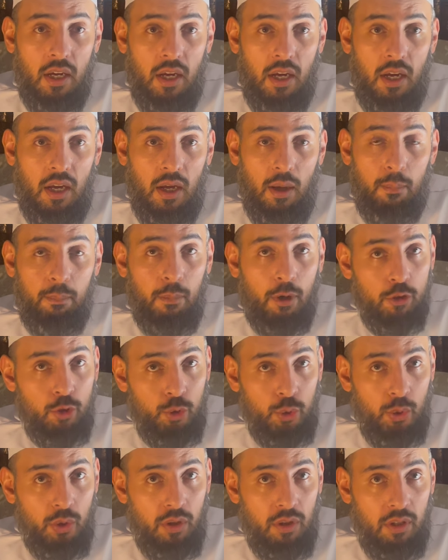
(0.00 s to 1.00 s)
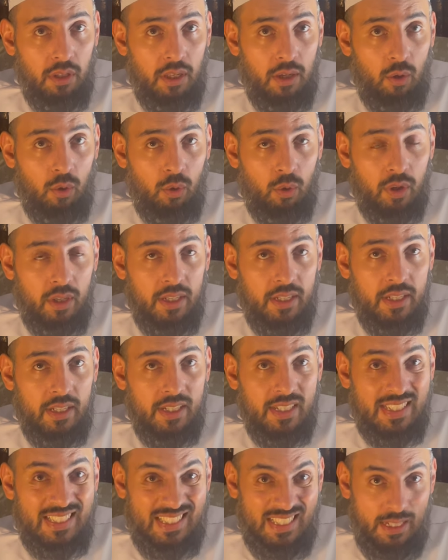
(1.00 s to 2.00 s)
module or a
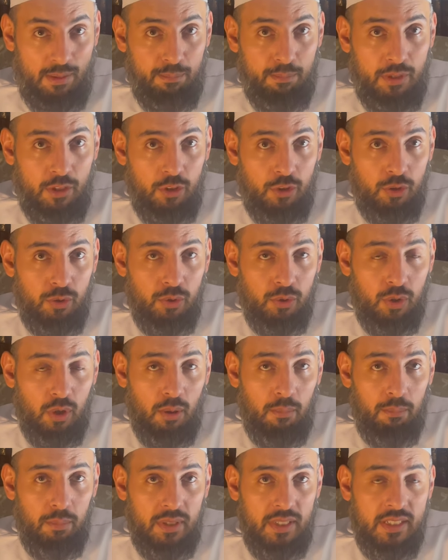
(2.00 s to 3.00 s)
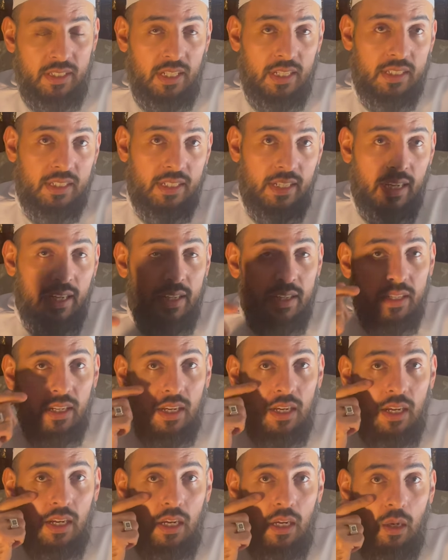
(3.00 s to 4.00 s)
exam to complete at the end,
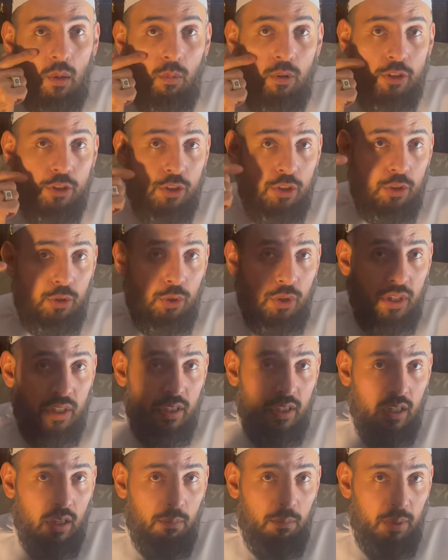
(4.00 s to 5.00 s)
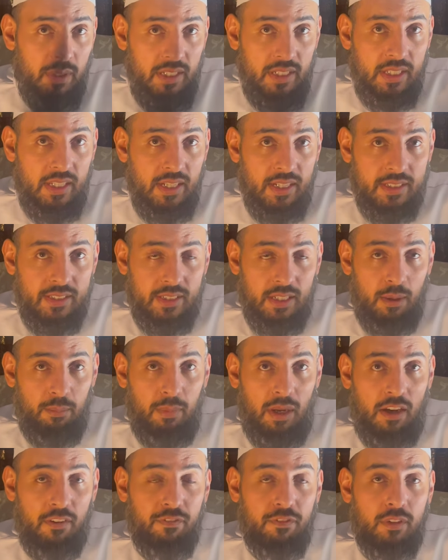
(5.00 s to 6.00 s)
which you can complete the exam
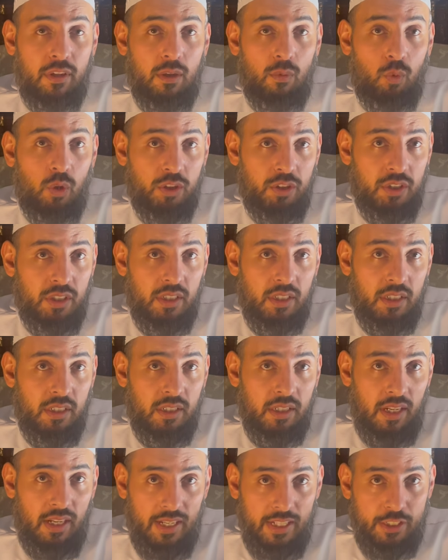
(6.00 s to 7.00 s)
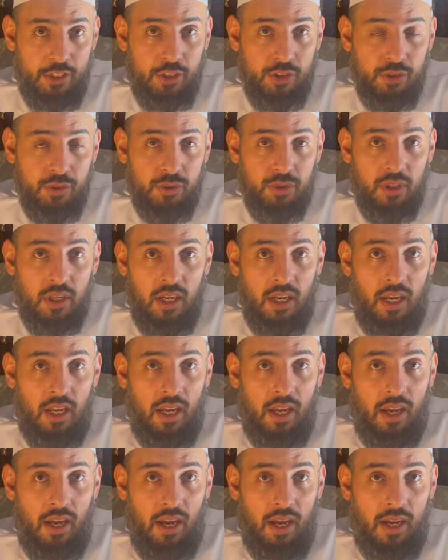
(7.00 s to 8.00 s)
after watching the lectures
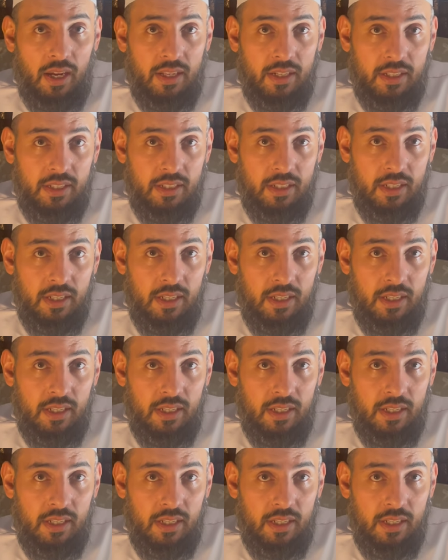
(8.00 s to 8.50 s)
and